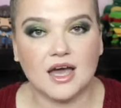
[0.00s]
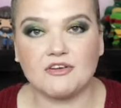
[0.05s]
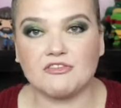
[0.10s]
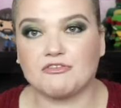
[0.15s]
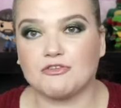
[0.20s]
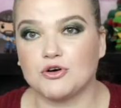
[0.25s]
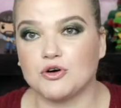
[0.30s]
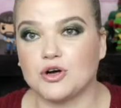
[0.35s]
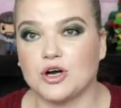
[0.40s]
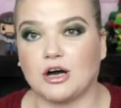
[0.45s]

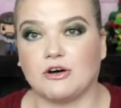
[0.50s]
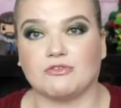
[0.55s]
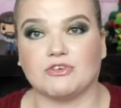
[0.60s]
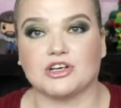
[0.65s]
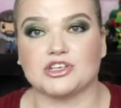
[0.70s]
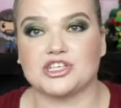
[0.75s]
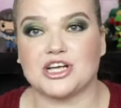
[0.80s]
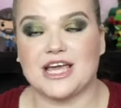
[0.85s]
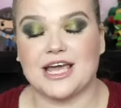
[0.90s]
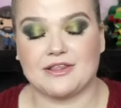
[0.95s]
full
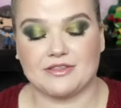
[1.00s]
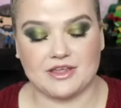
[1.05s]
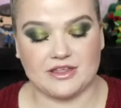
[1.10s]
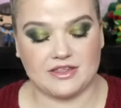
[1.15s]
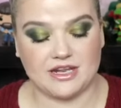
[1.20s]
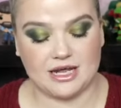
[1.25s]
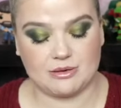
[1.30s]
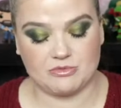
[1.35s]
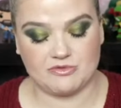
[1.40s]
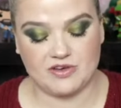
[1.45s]
coverage, I can't think
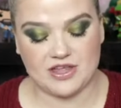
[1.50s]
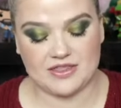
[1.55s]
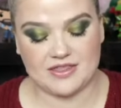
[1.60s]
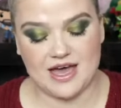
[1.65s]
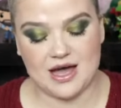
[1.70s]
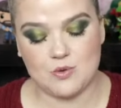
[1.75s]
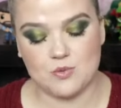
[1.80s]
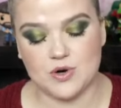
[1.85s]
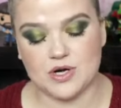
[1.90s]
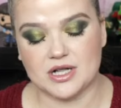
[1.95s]
of the name of it.
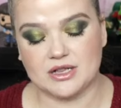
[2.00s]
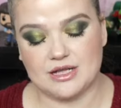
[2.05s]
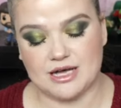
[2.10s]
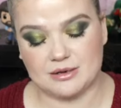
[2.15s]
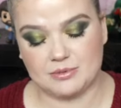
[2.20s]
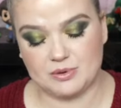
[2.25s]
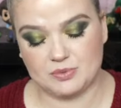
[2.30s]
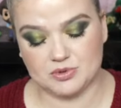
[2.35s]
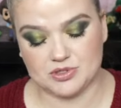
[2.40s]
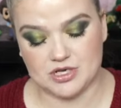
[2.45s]
That one, a lot
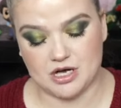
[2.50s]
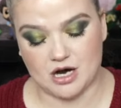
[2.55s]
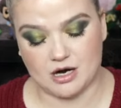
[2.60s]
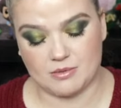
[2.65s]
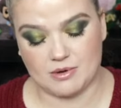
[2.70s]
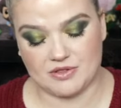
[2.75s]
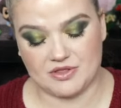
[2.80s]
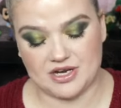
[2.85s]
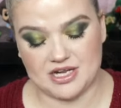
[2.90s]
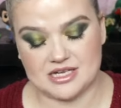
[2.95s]
of people talk
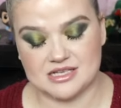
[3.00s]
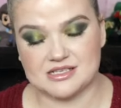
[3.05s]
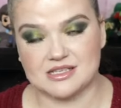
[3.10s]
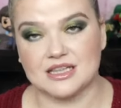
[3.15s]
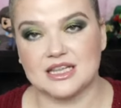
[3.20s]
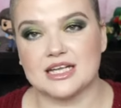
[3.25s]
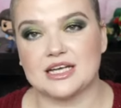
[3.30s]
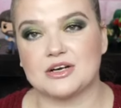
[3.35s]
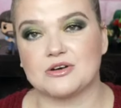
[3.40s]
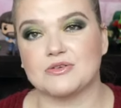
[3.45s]
about that it is
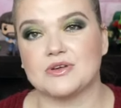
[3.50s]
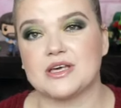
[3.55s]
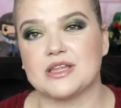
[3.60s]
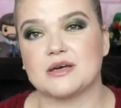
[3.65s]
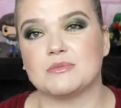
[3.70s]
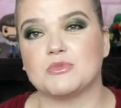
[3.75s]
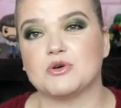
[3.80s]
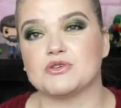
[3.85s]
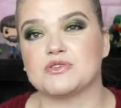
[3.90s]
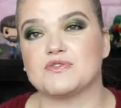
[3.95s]
literally
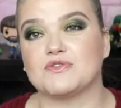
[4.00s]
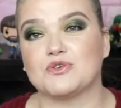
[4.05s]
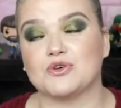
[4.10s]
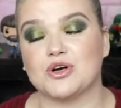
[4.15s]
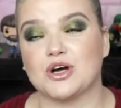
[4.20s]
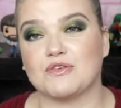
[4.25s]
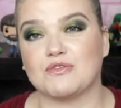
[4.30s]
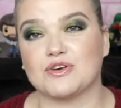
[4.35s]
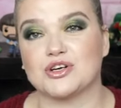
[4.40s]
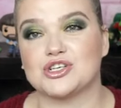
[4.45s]
the most full
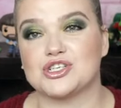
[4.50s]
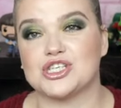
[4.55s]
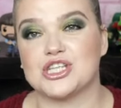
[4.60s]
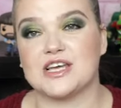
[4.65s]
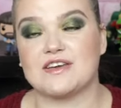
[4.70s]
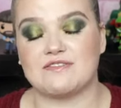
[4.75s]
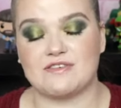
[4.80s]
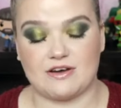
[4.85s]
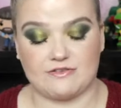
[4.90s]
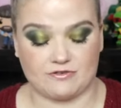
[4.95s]
coverage
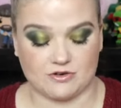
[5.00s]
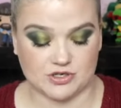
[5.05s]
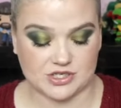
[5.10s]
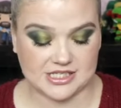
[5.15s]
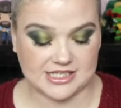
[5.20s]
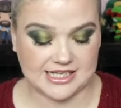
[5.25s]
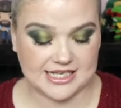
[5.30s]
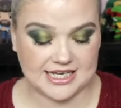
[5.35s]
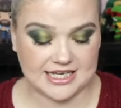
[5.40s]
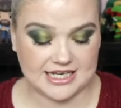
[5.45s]
they've ever
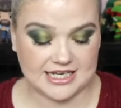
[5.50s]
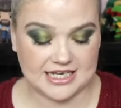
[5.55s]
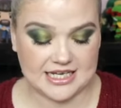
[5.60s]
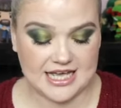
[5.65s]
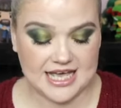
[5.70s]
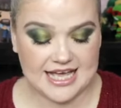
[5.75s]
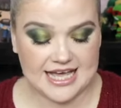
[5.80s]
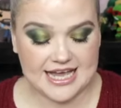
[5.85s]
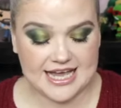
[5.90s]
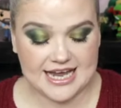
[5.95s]
seen.
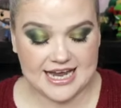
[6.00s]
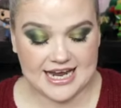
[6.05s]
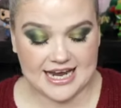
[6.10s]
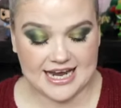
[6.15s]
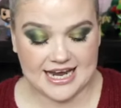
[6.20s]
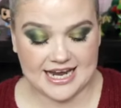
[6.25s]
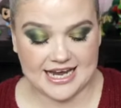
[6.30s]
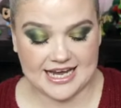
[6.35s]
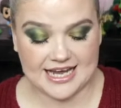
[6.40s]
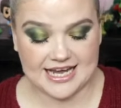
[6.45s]

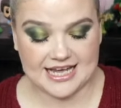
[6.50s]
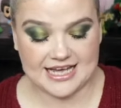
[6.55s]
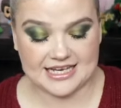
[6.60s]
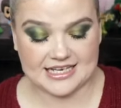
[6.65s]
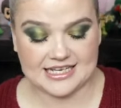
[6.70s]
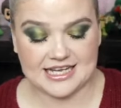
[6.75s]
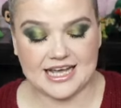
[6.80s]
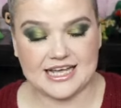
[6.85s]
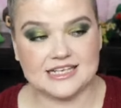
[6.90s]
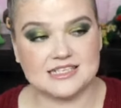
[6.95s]

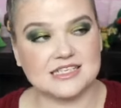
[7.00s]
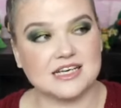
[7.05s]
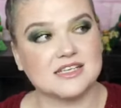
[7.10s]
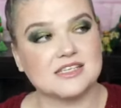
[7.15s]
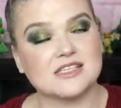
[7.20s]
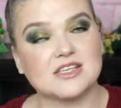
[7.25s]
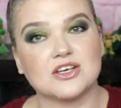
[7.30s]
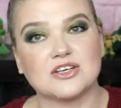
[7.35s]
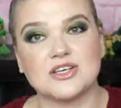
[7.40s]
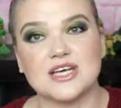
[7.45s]
And it
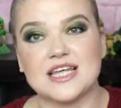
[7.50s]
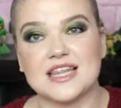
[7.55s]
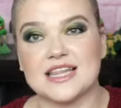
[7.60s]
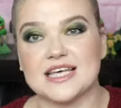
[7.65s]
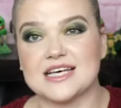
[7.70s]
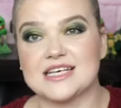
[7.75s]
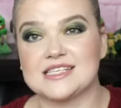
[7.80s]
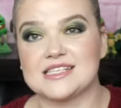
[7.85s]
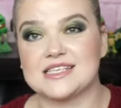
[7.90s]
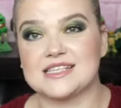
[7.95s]
does look like
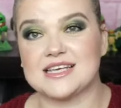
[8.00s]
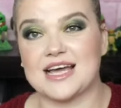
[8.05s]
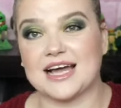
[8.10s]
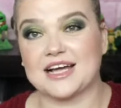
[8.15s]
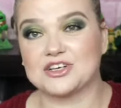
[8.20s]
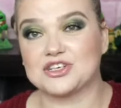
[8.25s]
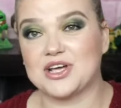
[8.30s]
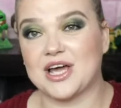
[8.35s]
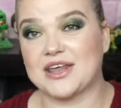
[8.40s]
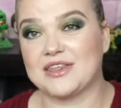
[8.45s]
this. It's
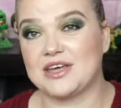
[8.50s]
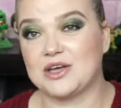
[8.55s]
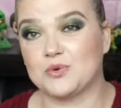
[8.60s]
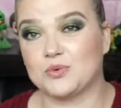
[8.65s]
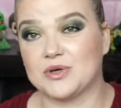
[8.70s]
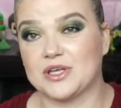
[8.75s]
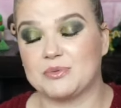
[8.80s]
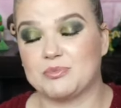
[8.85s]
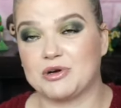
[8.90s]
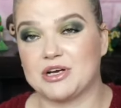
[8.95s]
actually, I think,
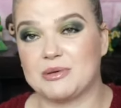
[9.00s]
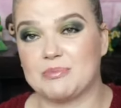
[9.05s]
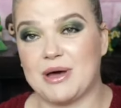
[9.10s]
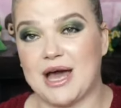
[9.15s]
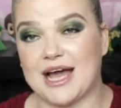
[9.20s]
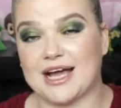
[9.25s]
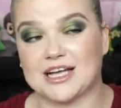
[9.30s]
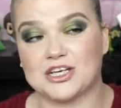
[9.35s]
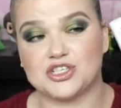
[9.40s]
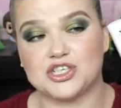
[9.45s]
really pretty
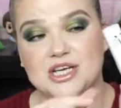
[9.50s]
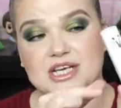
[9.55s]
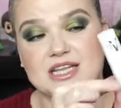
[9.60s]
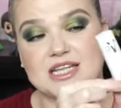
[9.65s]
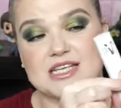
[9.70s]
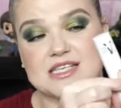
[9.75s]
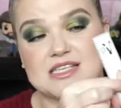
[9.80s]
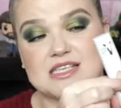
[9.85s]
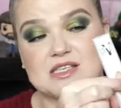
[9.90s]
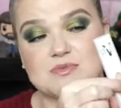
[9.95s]
packaging.
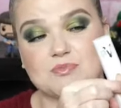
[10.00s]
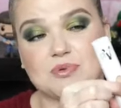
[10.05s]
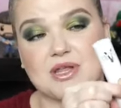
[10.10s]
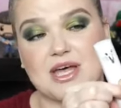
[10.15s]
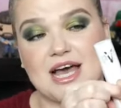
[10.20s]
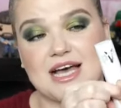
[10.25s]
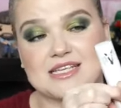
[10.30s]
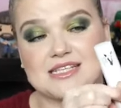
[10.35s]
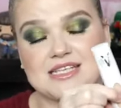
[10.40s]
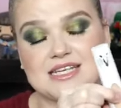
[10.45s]
This is
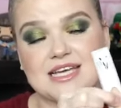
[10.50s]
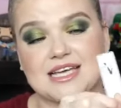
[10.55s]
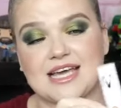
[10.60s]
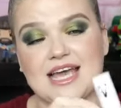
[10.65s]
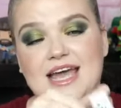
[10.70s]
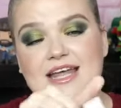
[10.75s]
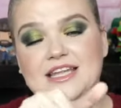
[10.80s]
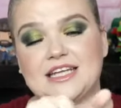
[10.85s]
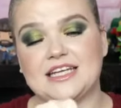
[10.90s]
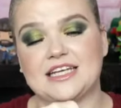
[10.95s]
plastic,
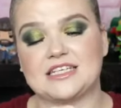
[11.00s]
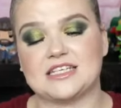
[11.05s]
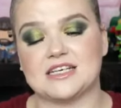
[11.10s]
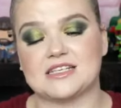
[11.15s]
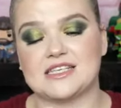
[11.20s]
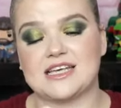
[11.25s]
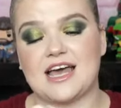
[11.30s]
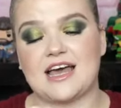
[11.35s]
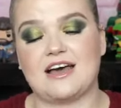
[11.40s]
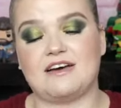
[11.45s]
and then it
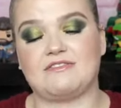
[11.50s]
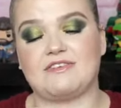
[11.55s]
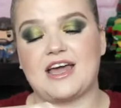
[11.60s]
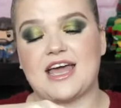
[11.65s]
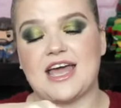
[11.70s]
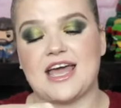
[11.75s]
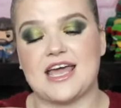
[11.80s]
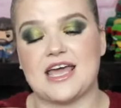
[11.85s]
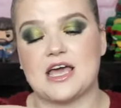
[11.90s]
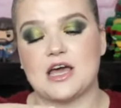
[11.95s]
does have
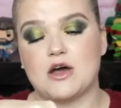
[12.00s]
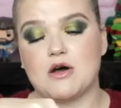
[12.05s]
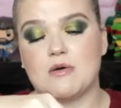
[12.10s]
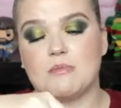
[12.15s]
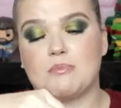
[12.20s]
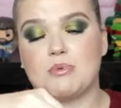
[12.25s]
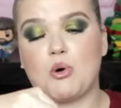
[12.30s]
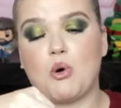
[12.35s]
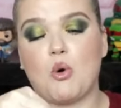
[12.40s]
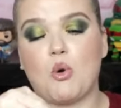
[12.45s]
a
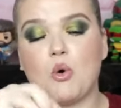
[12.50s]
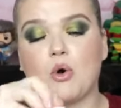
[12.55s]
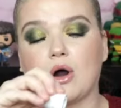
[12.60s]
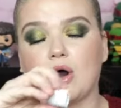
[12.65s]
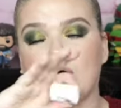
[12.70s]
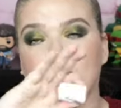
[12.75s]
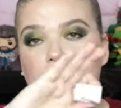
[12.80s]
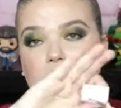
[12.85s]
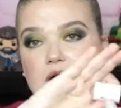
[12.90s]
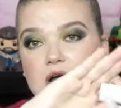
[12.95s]

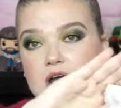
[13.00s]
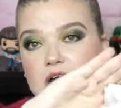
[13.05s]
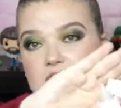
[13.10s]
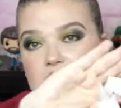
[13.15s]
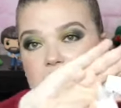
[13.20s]
pour